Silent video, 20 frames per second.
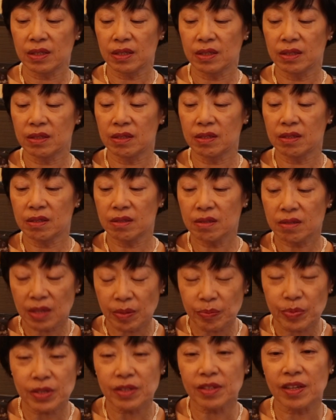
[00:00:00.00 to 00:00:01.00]
It's
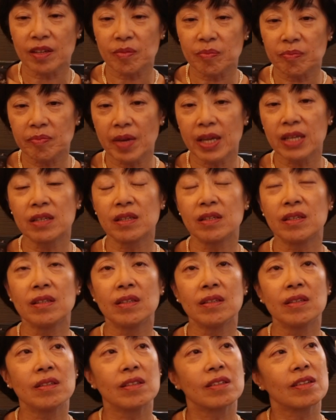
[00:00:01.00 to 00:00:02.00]
something that
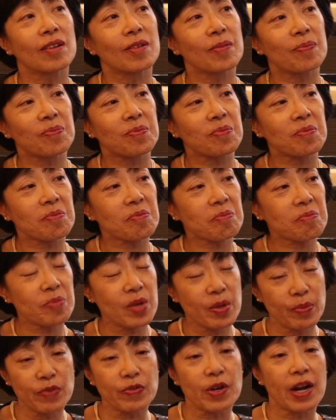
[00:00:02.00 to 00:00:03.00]
many
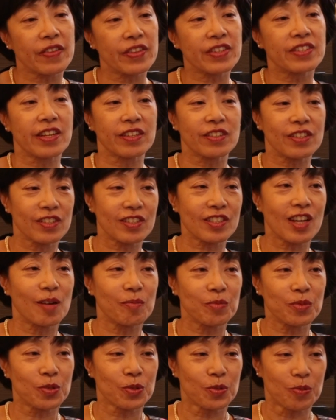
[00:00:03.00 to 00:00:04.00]
people from other centers
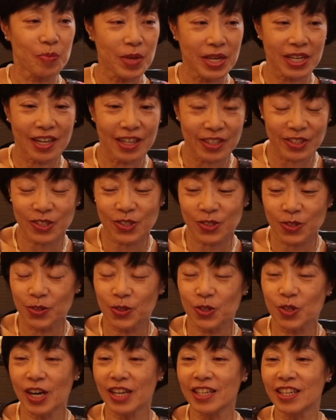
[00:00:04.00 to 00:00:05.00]
come to meet us to
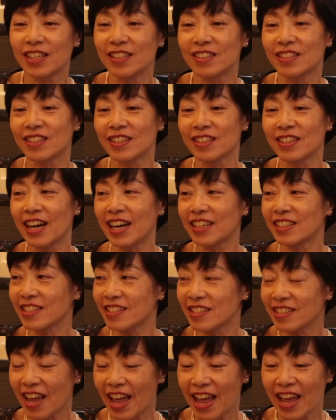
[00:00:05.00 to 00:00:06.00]
try and
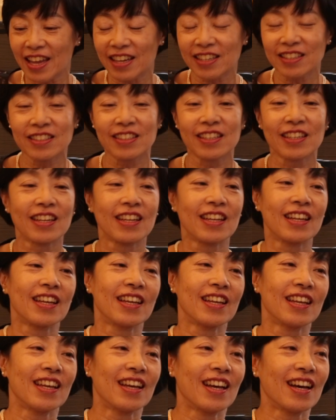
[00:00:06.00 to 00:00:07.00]
understand
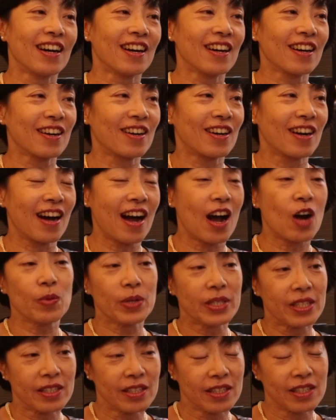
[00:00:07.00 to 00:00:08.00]
how
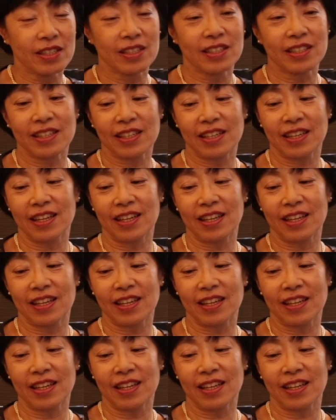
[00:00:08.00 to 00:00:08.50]
we did it.